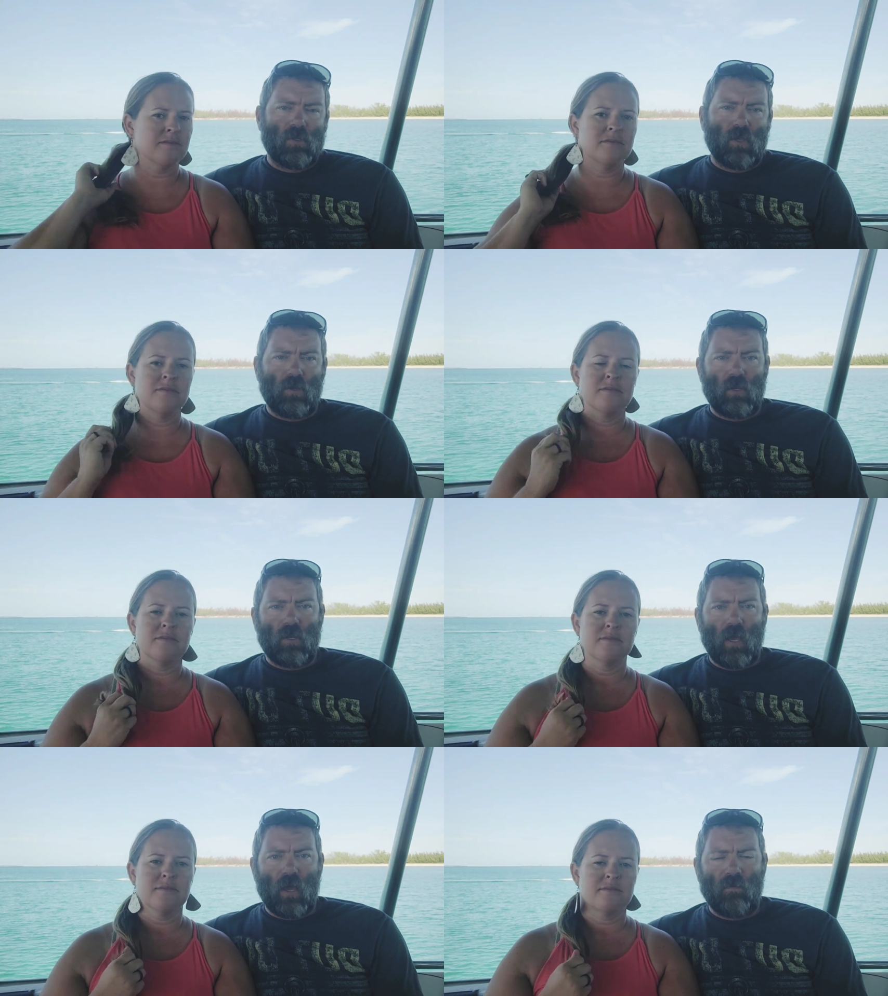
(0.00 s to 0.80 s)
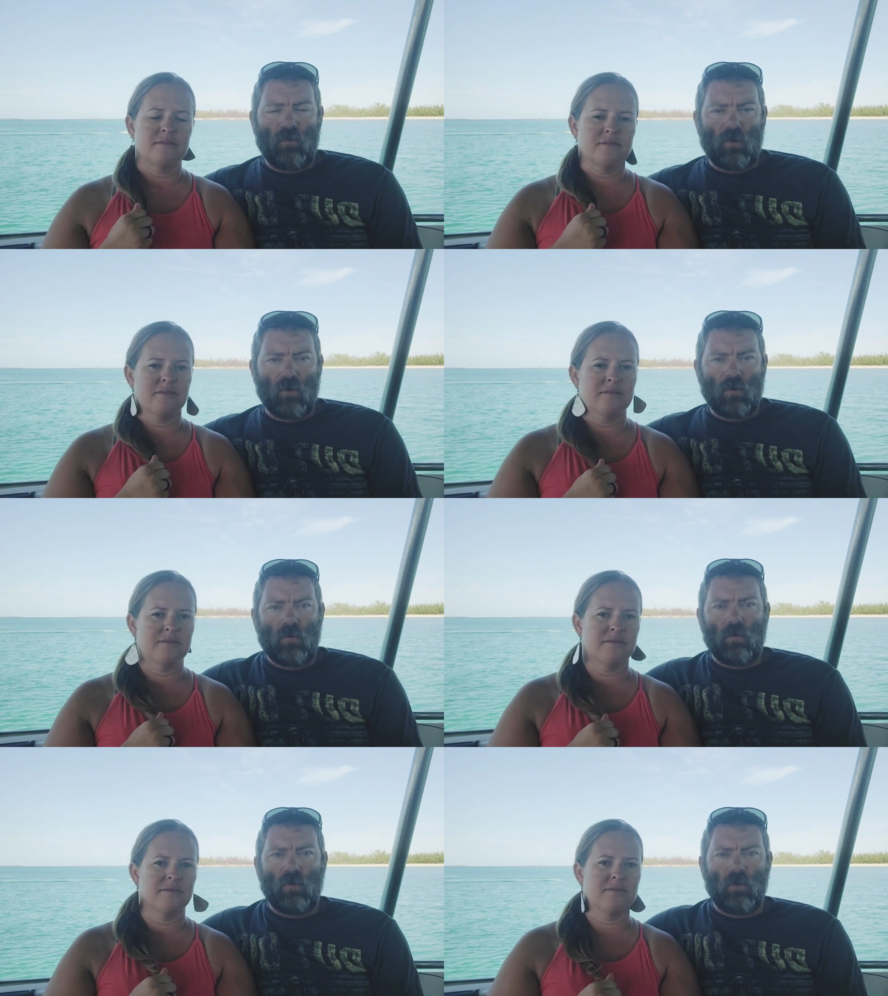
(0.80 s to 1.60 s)
Speaker 1: So you need to have your
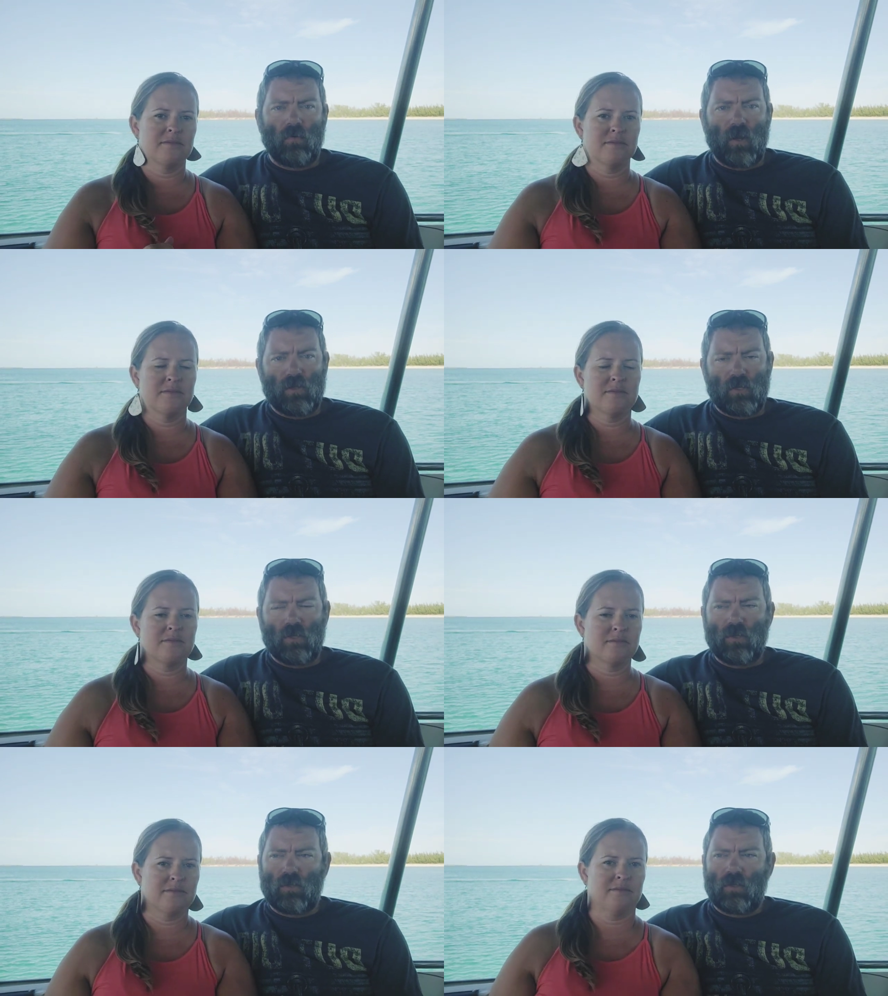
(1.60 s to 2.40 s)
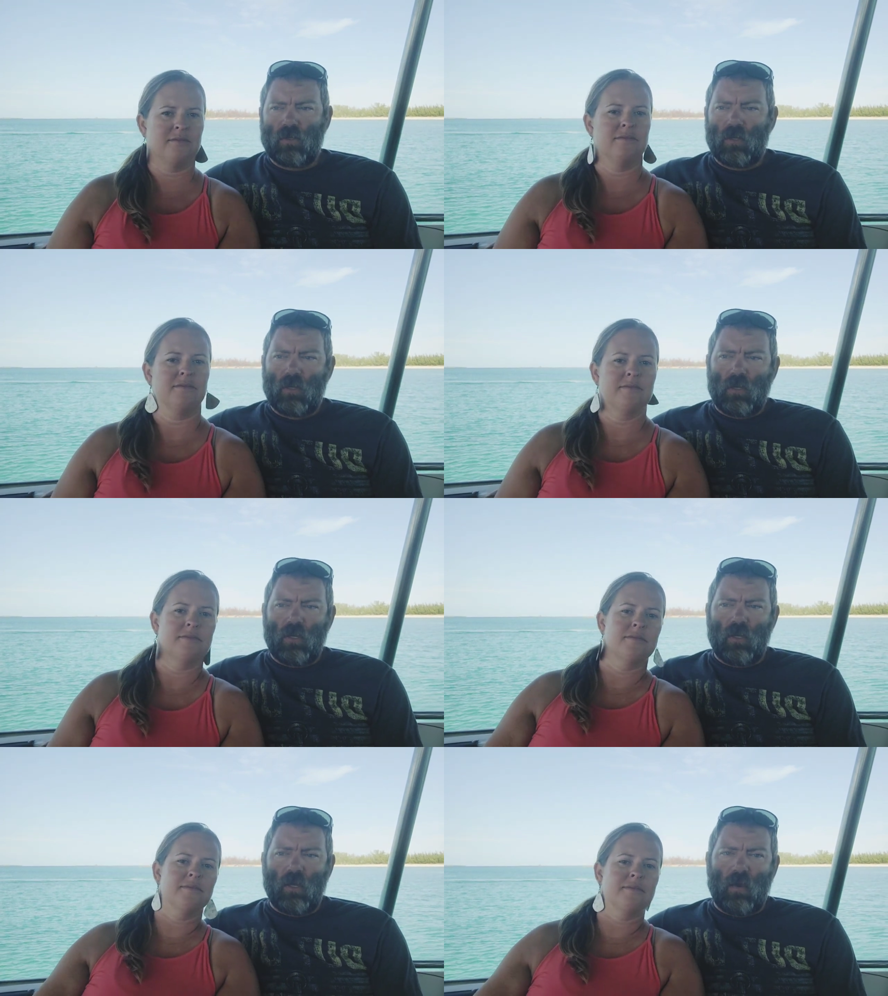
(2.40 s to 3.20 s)
your wrenches,
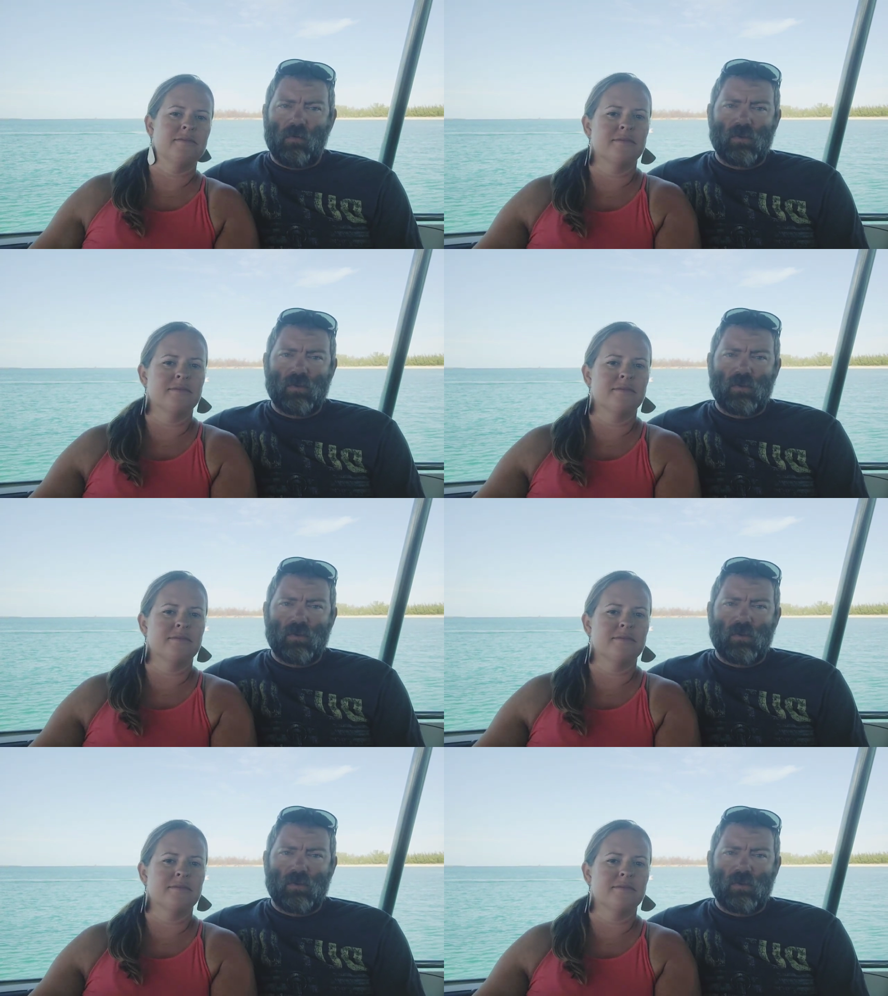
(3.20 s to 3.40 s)
you need to have your